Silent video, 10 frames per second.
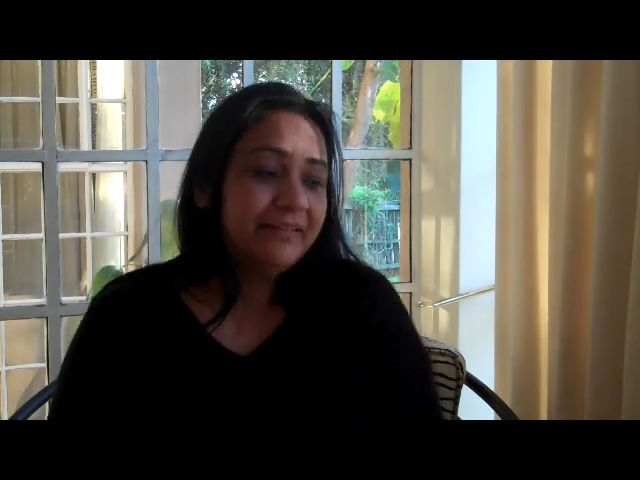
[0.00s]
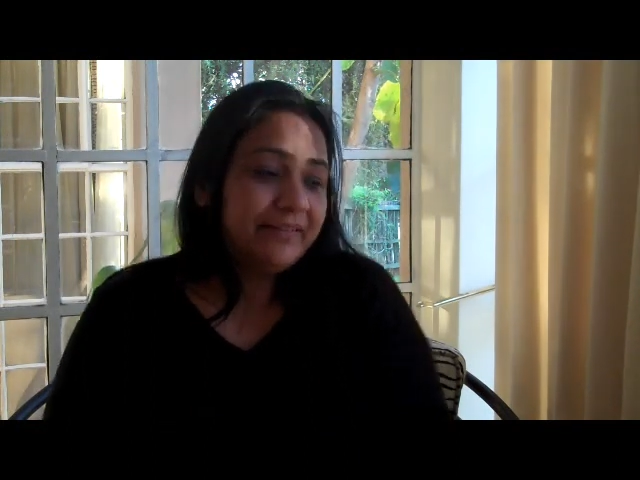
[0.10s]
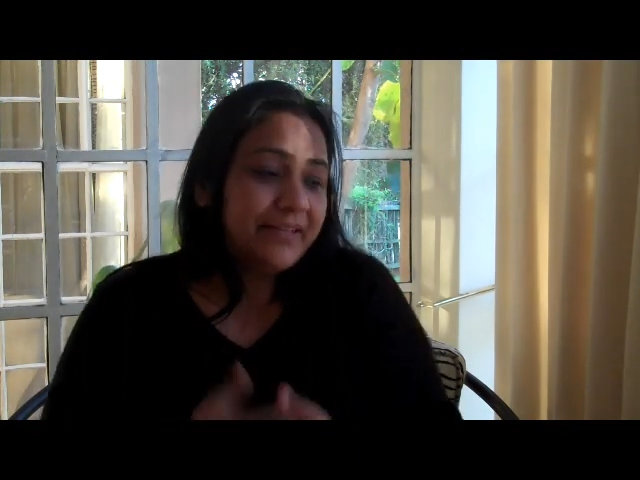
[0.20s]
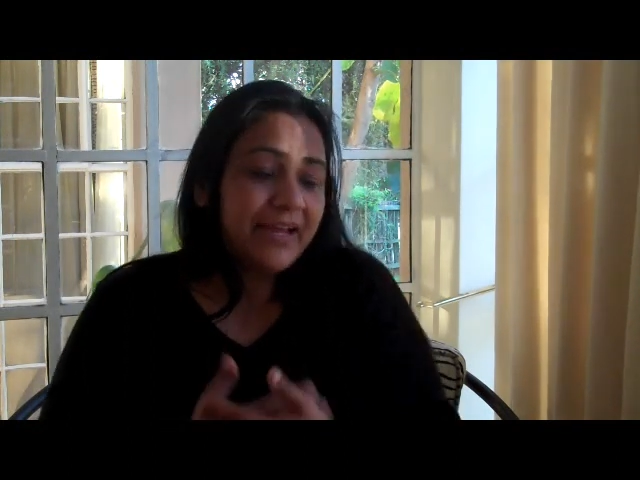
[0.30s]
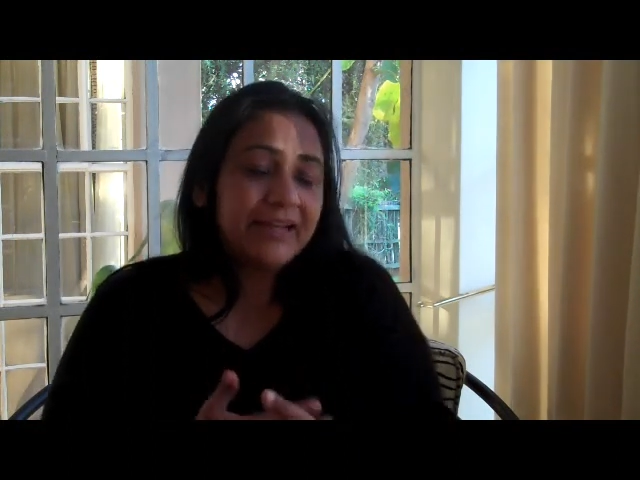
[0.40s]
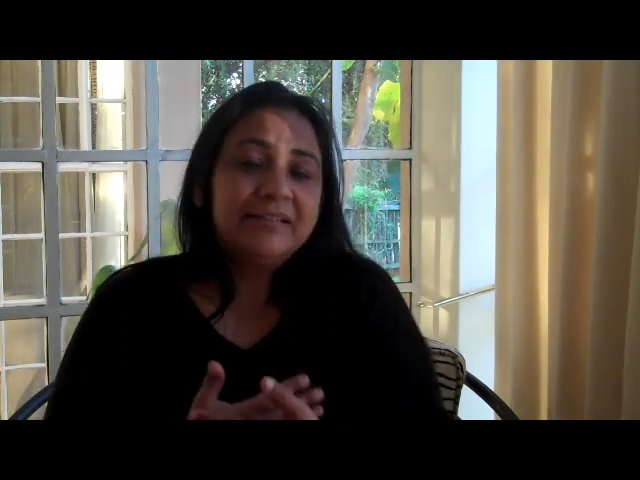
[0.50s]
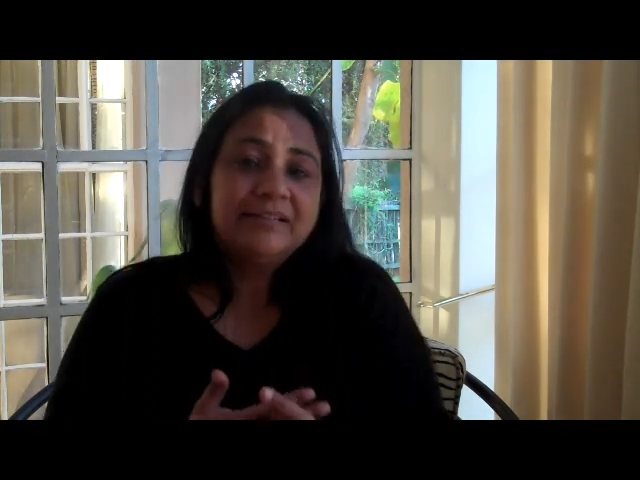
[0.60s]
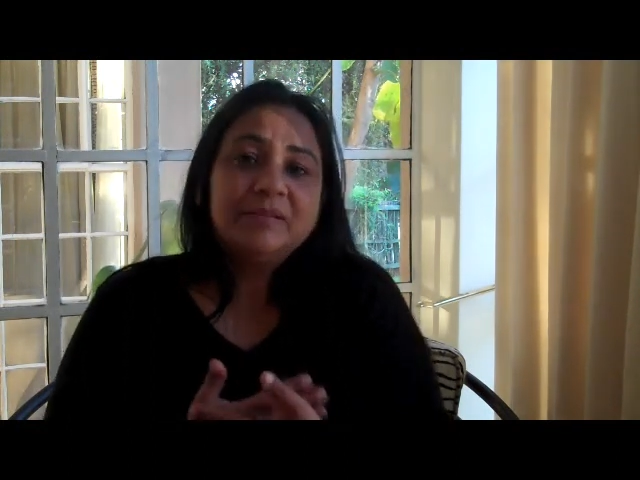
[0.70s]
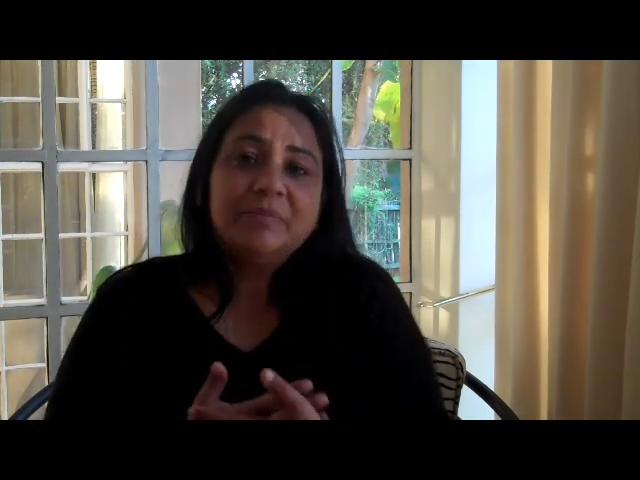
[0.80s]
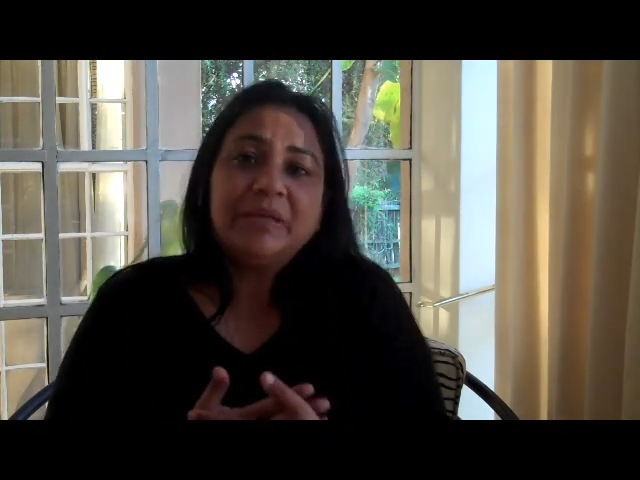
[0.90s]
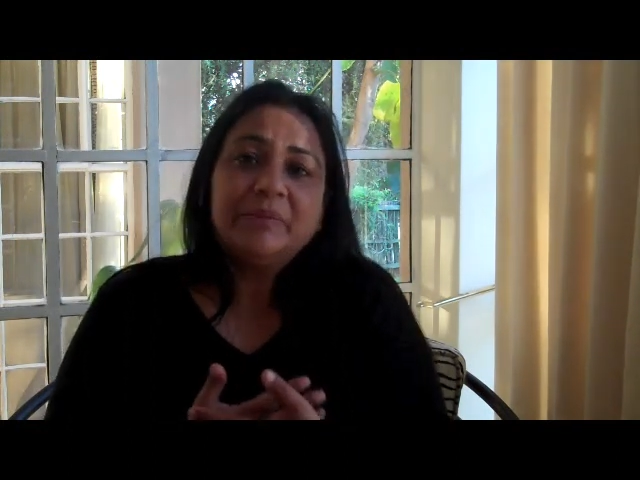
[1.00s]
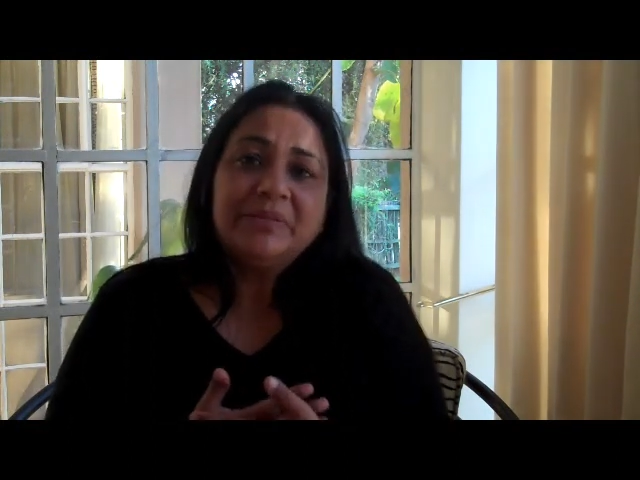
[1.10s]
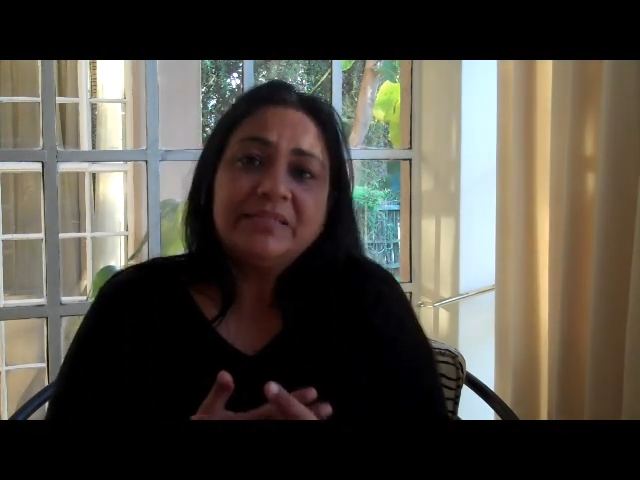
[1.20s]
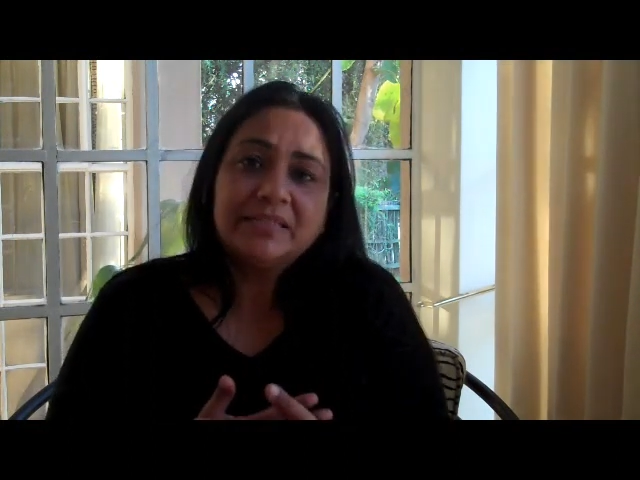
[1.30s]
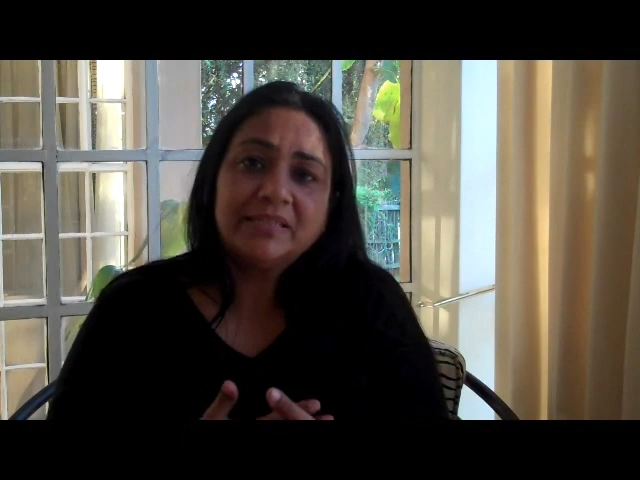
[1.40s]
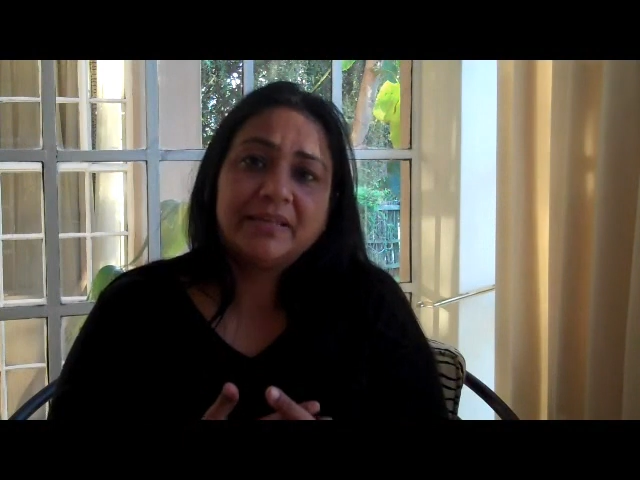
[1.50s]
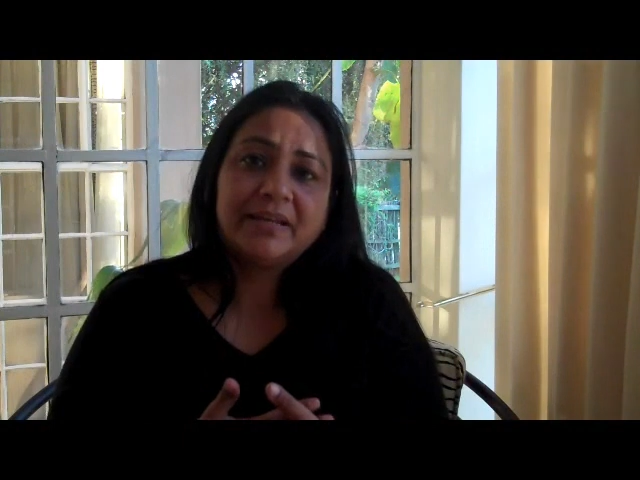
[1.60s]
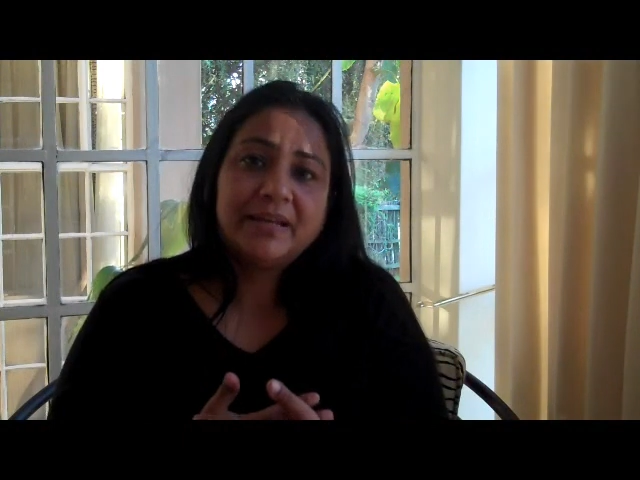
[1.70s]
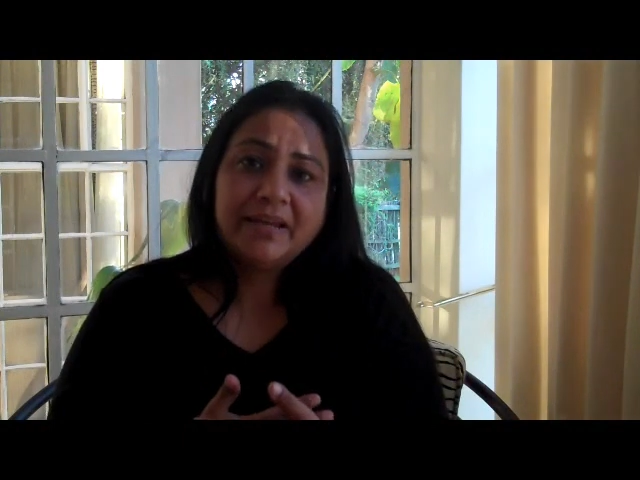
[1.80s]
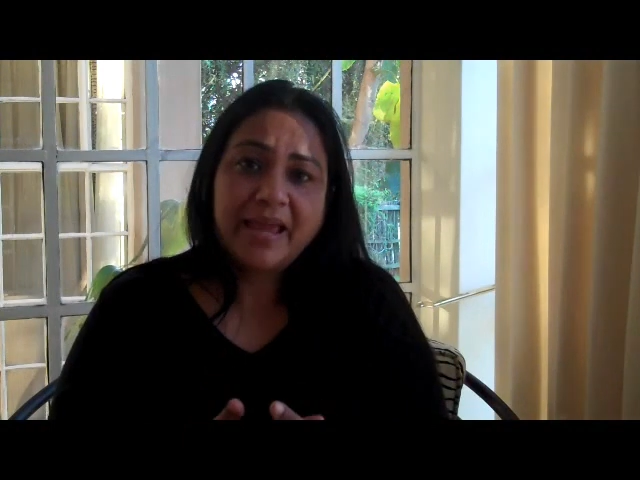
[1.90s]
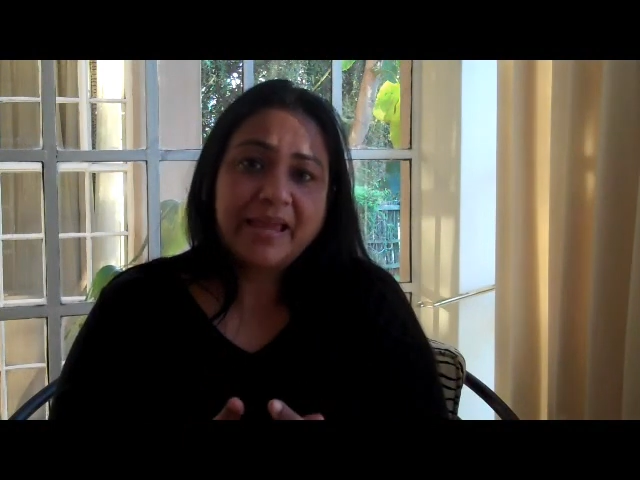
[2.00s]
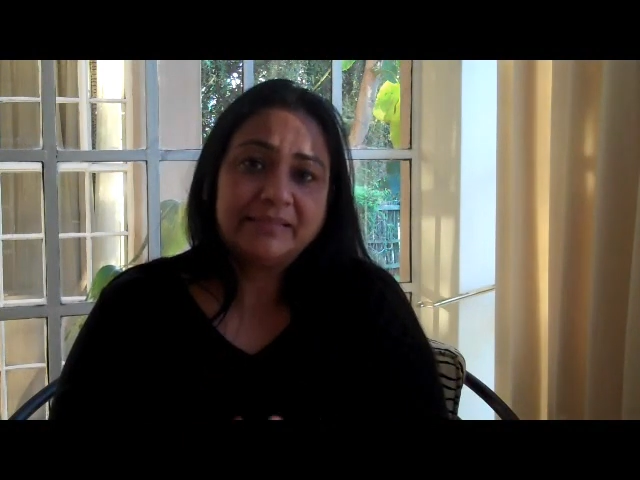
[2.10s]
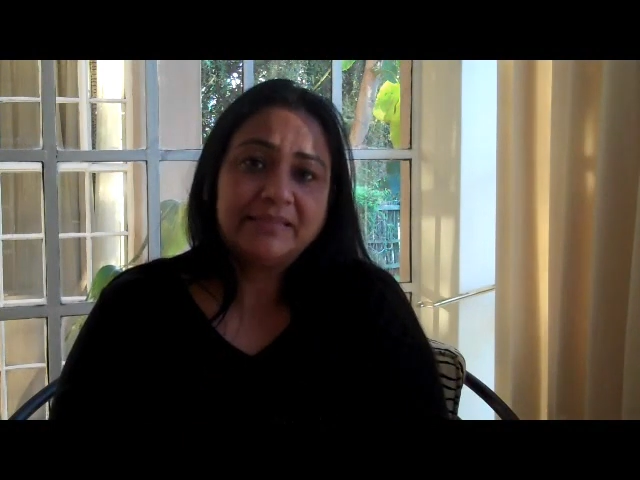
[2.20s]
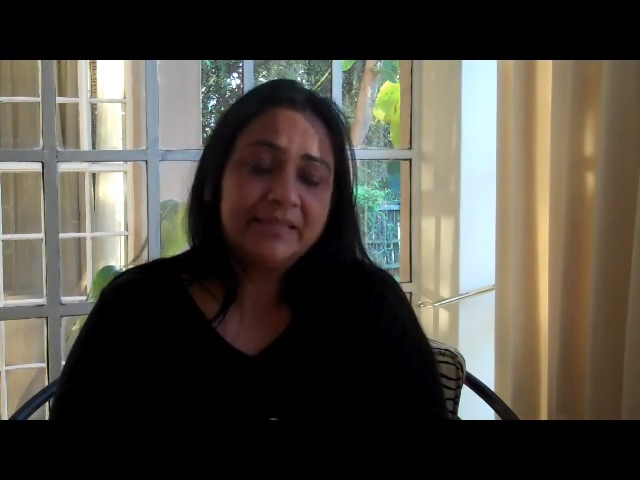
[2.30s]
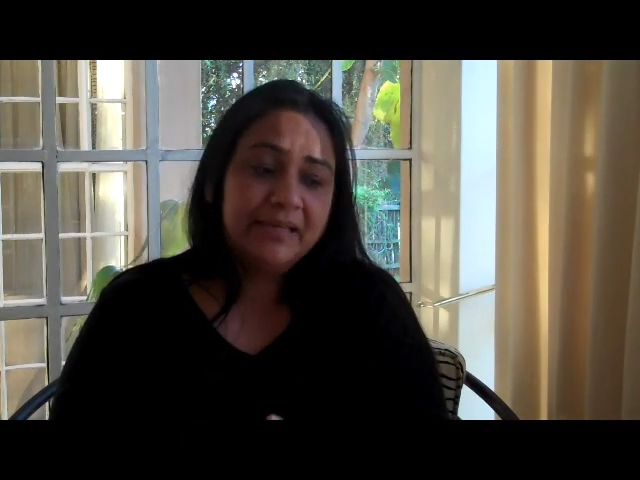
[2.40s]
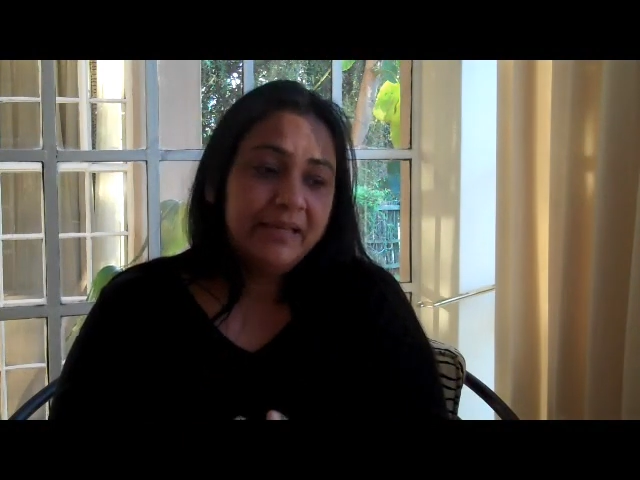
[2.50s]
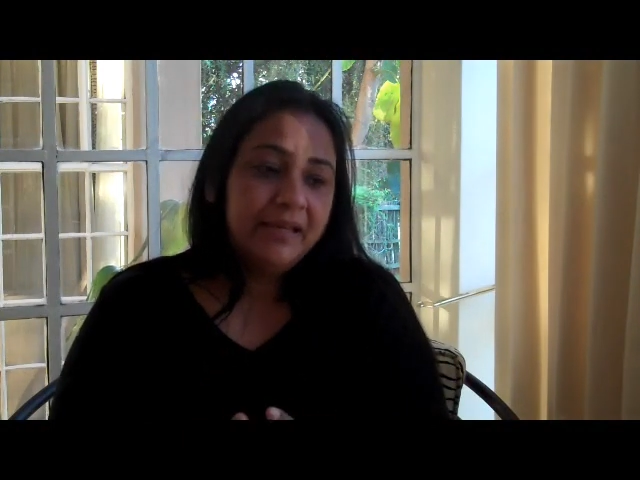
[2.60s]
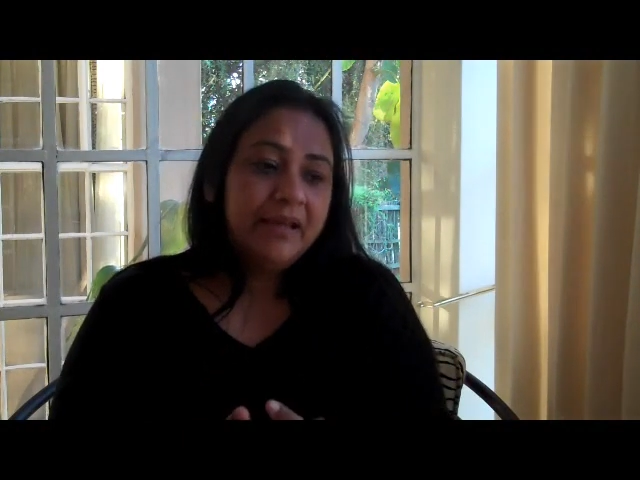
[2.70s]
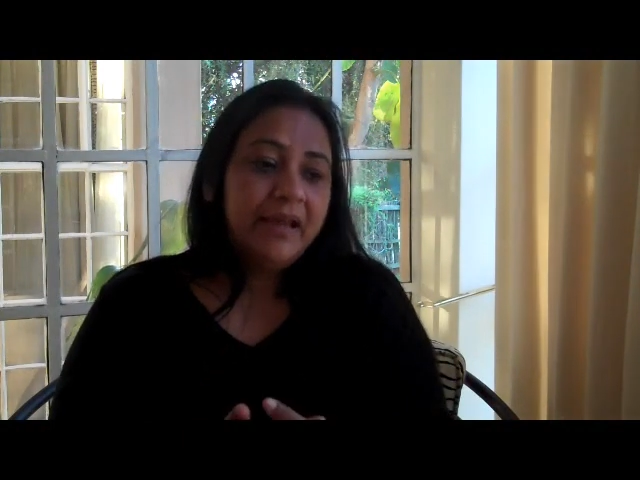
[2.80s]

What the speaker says: They had little babies in their hands,